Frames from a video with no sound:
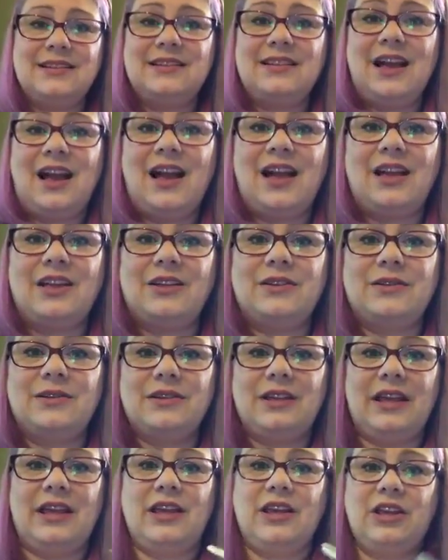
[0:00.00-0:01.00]

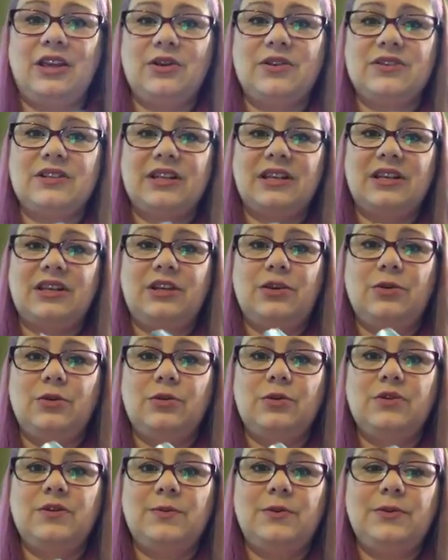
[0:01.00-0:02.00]
like here's the
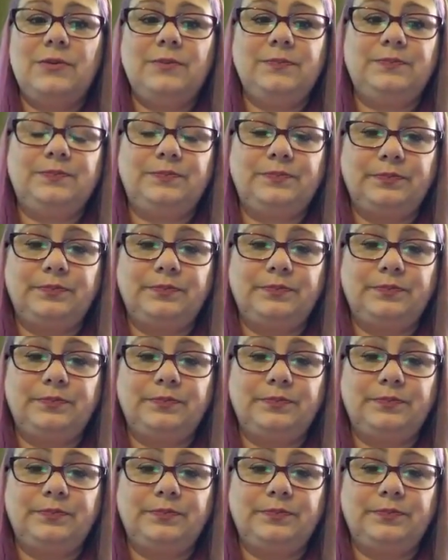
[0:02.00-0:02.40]
cuticle spoon,